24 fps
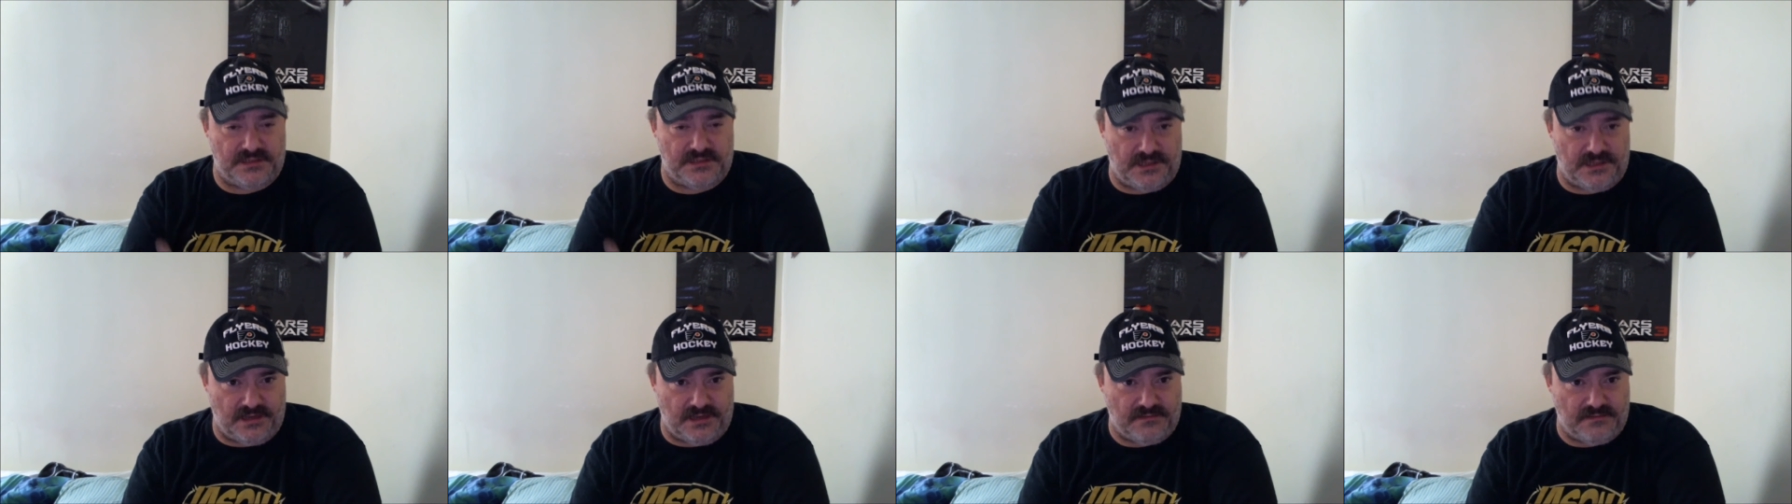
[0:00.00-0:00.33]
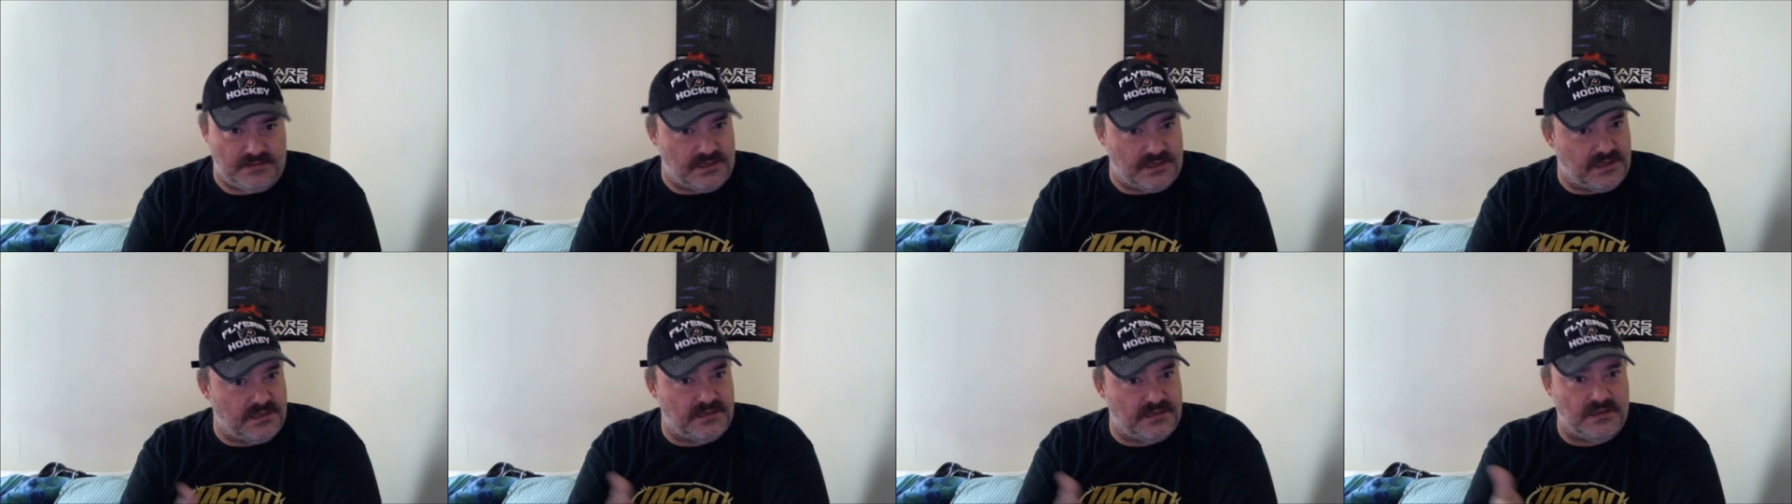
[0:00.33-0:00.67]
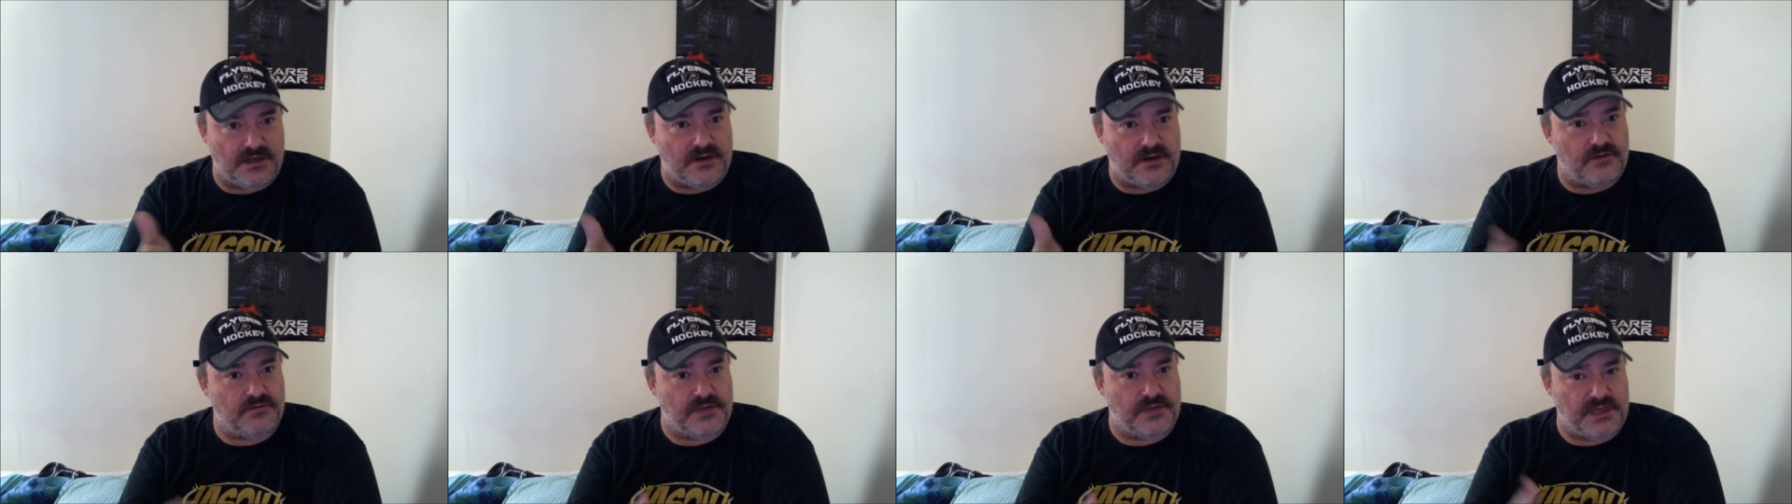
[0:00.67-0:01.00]
He gave he, you
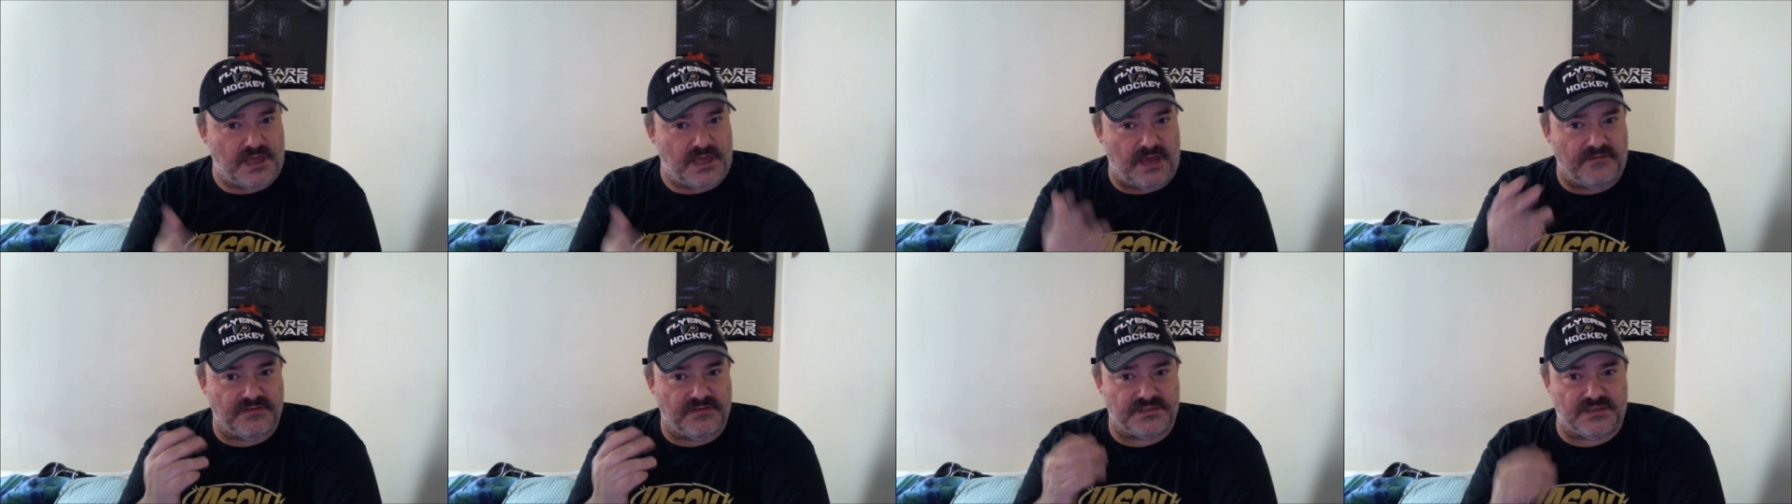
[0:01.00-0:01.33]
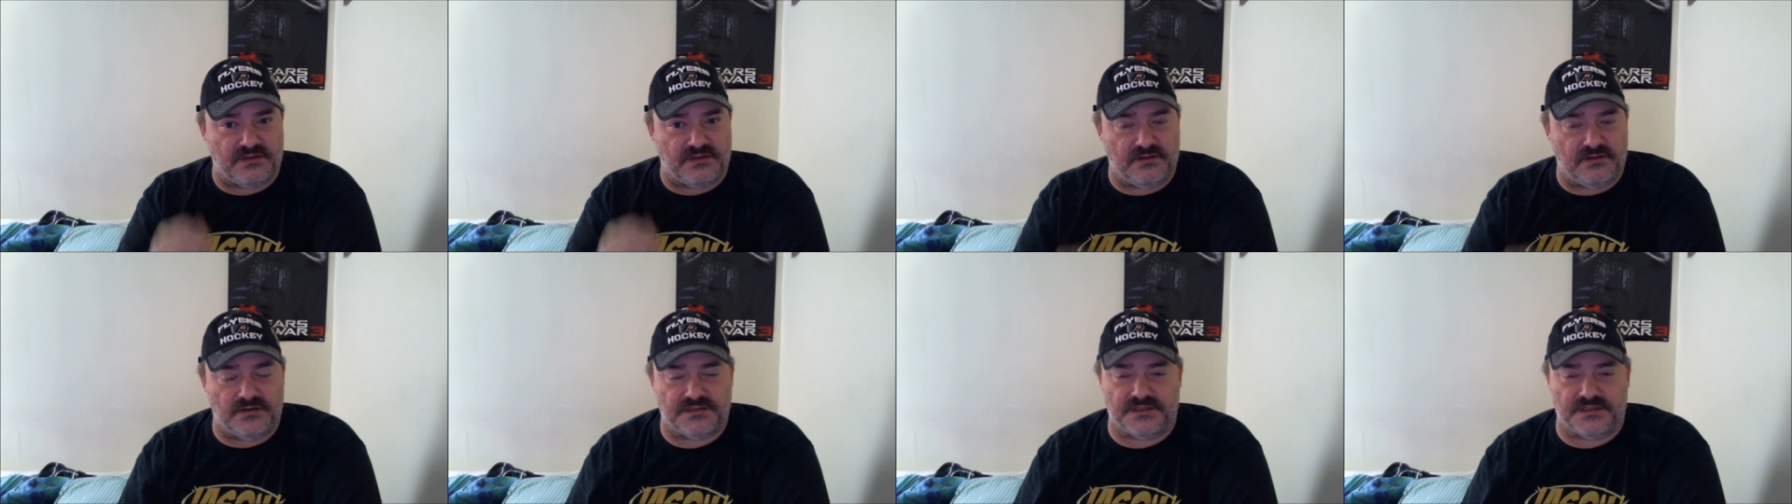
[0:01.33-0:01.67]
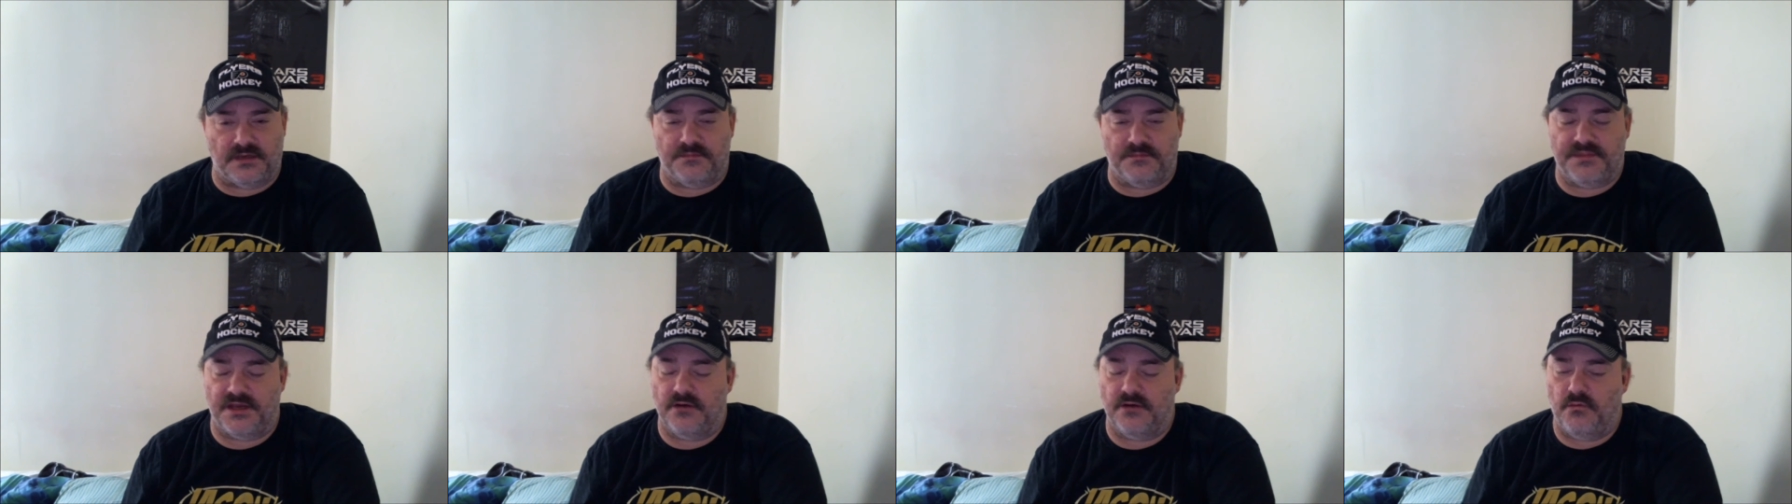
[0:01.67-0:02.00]
know, he gave us a little
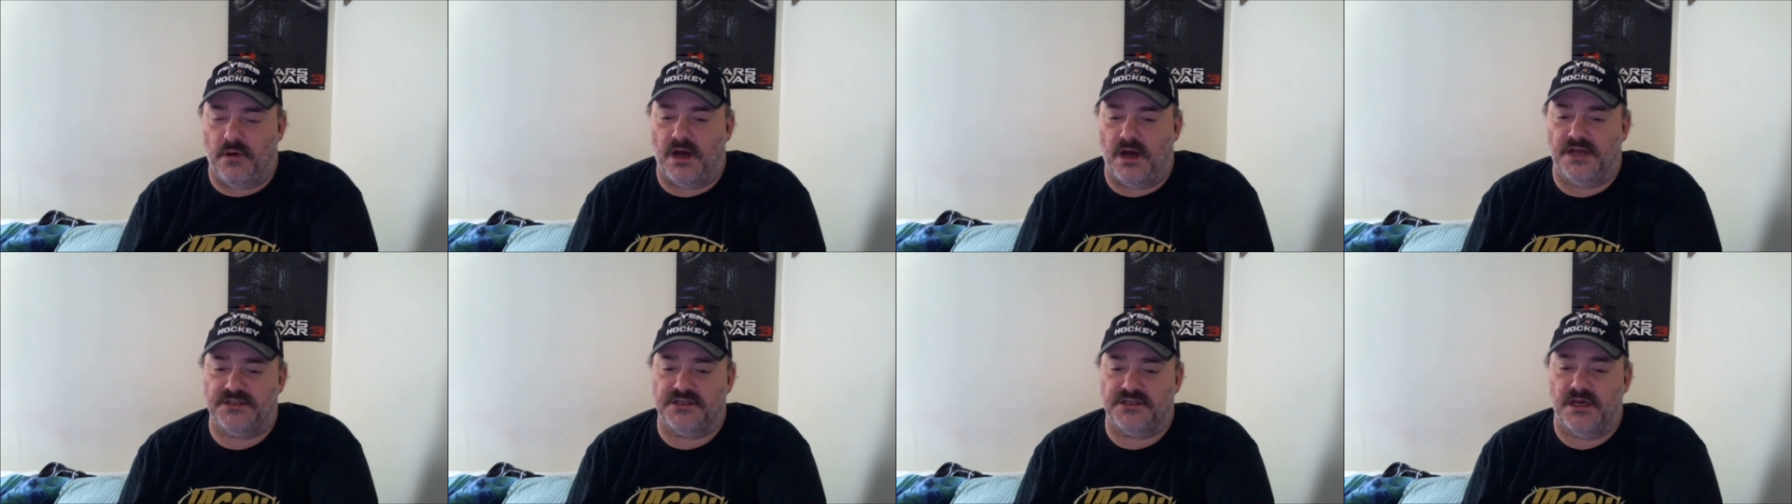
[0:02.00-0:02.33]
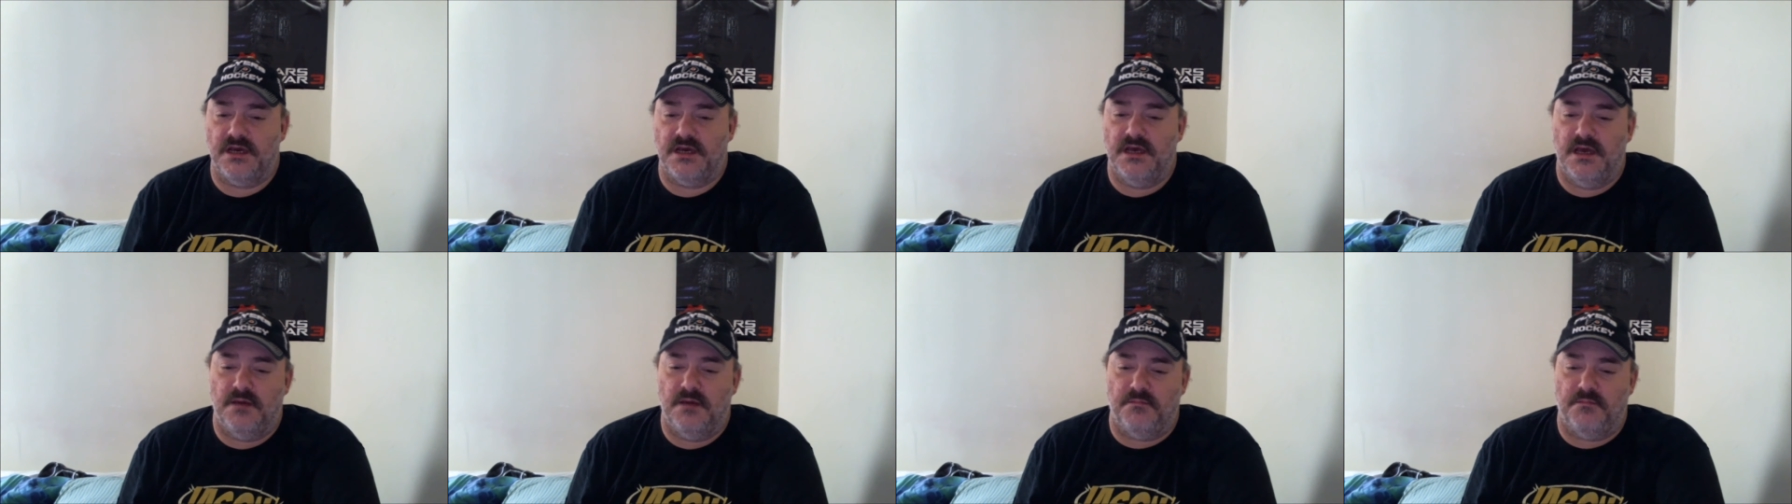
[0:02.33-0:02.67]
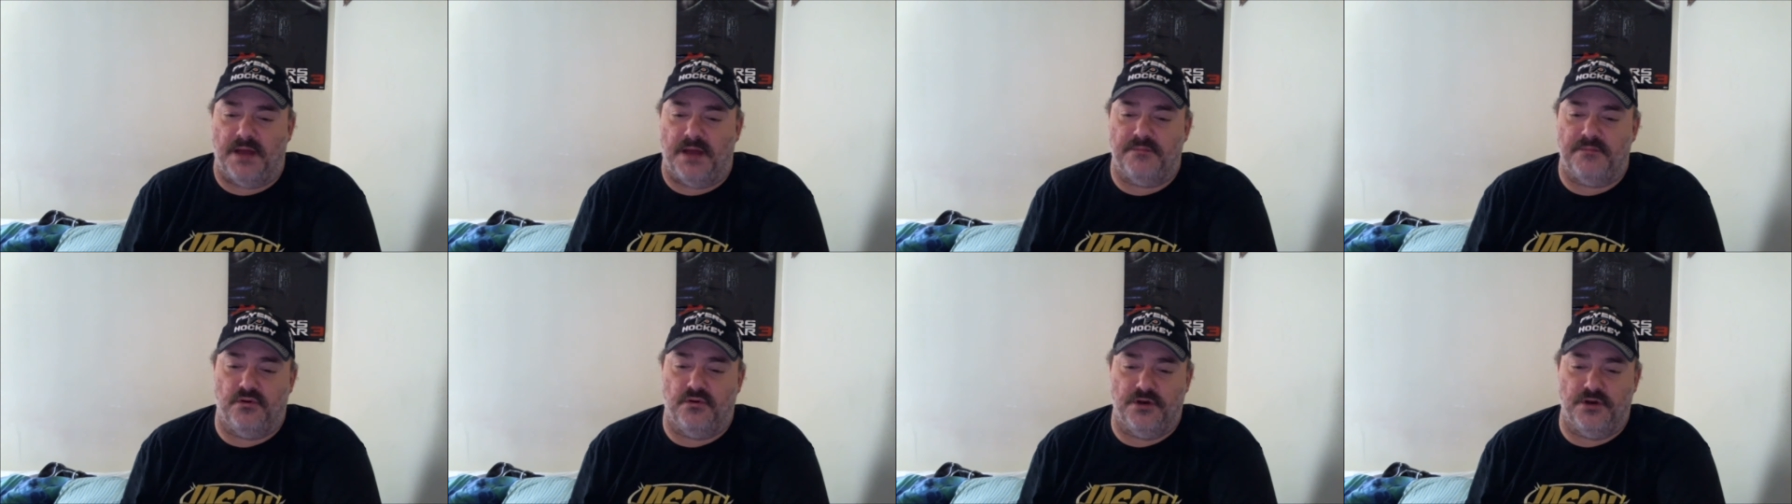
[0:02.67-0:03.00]
something to watch
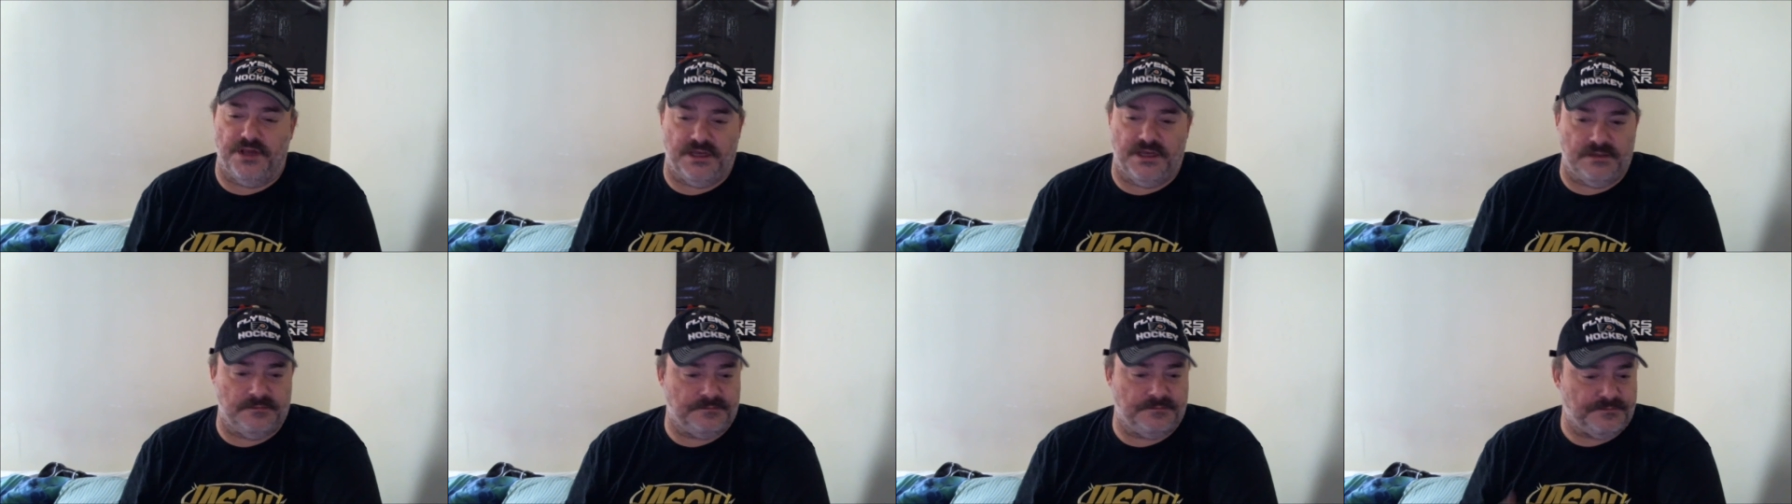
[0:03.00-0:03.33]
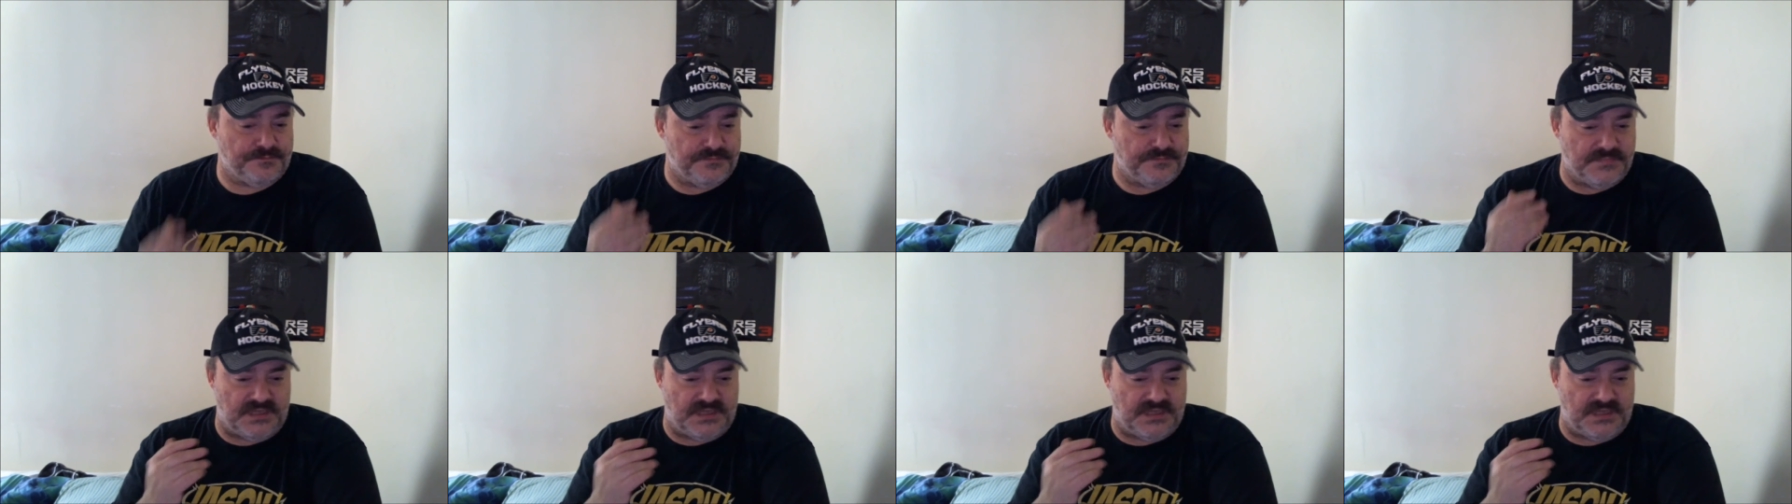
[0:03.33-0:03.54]
by putting